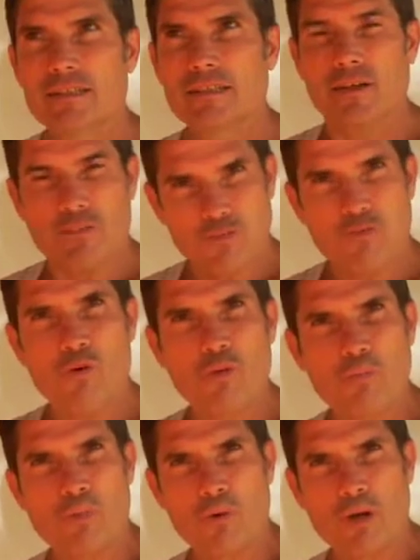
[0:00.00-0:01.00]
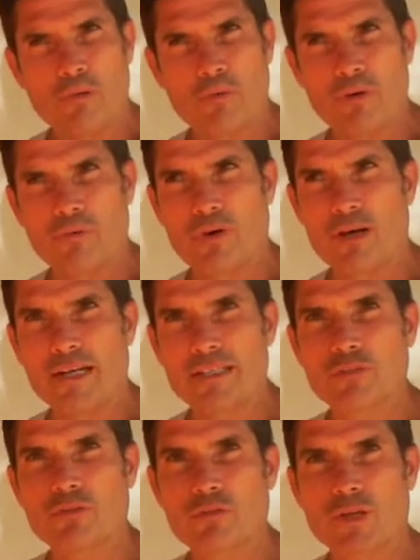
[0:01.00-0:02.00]
The fourth book I want to write
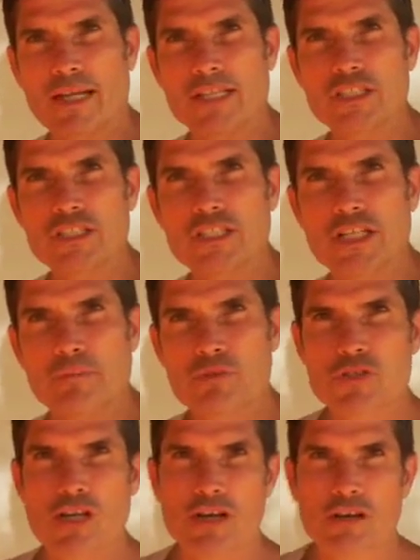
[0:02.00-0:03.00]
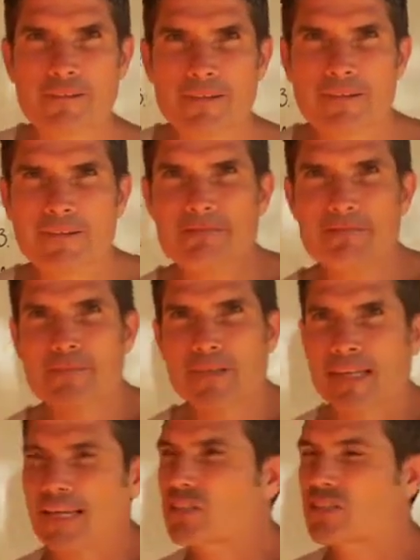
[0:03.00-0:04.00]
is on relationships. So
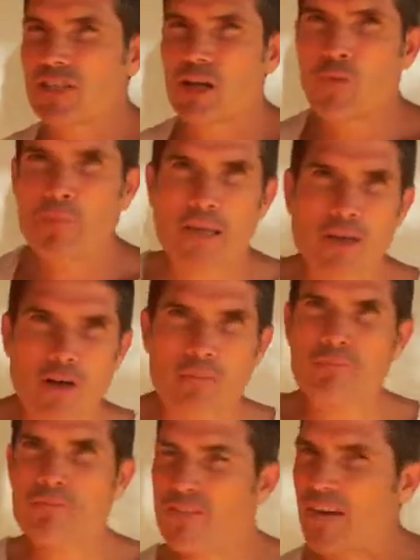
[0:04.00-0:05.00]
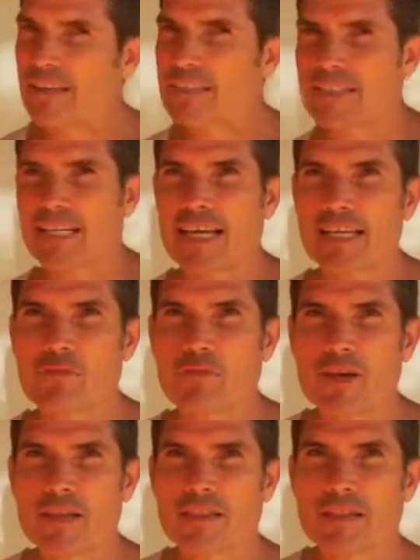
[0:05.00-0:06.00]
it's a topic I'm fascinated
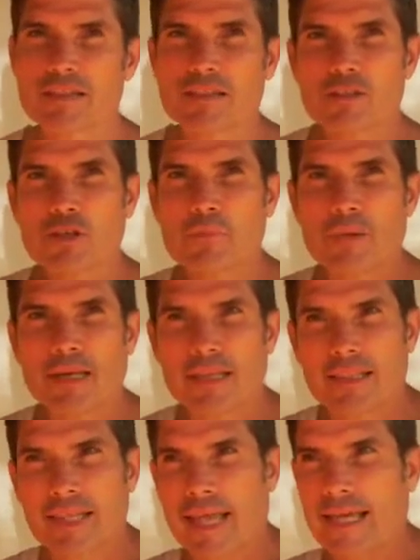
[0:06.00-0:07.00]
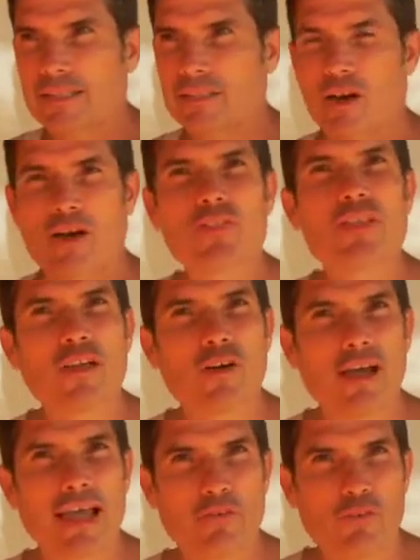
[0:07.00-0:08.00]
with. It's a topic that I think
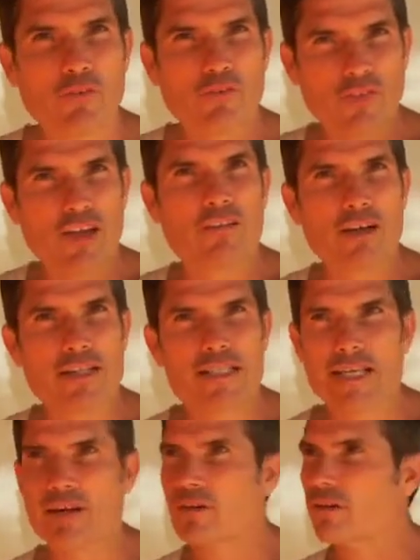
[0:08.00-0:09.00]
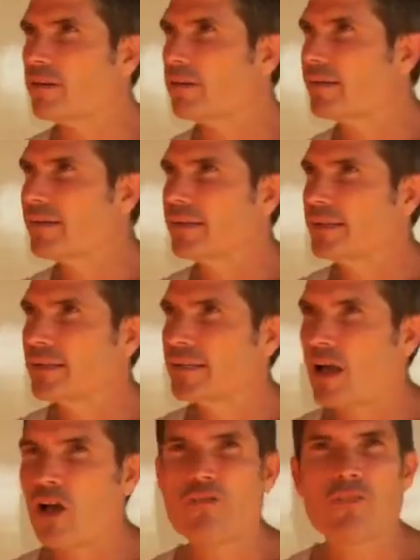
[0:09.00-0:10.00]
I have a fair idea on
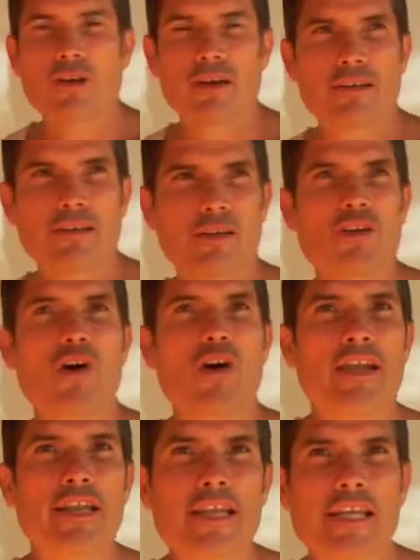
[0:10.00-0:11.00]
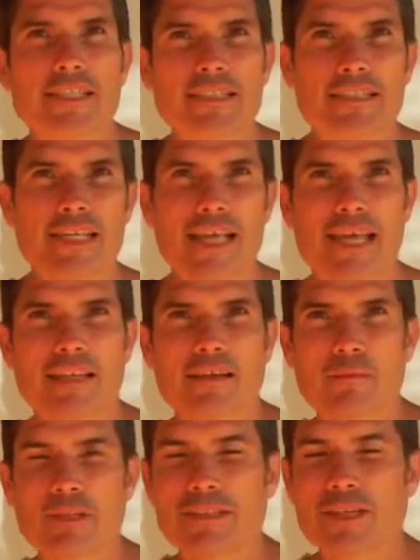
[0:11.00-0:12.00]
over 9 years together,
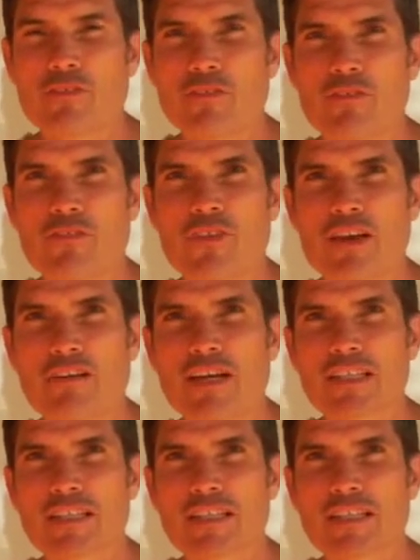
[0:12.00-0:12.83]
myself and Ferry.